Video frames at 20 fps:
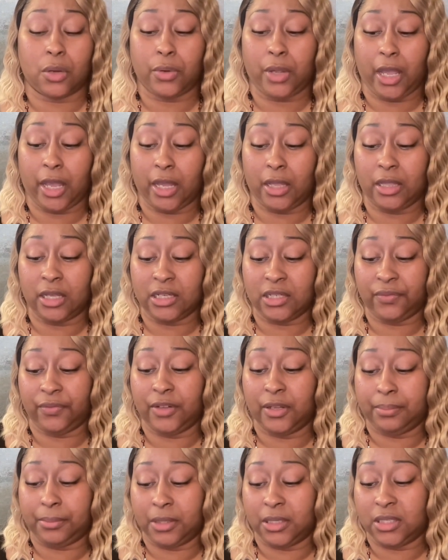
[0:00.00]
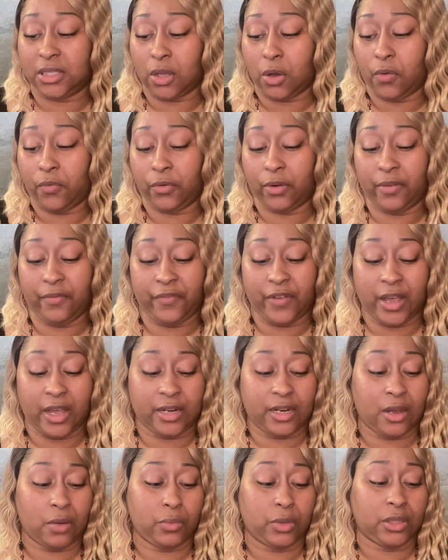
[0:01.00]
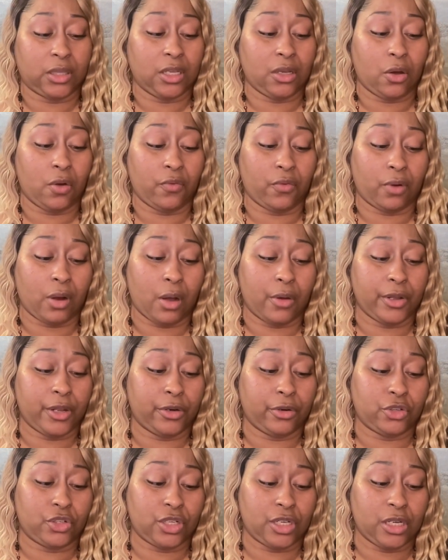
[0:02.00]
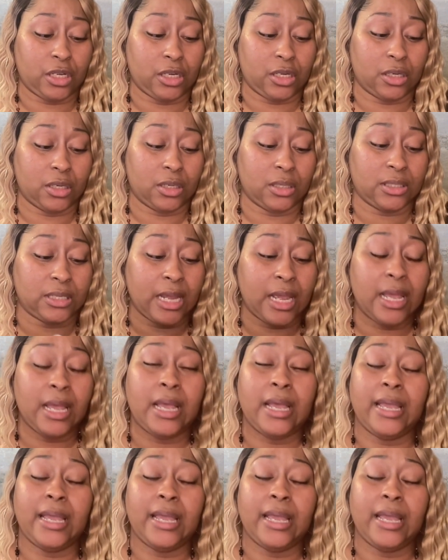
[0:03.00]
Okay, let's flip this over and find out what the overall energy is.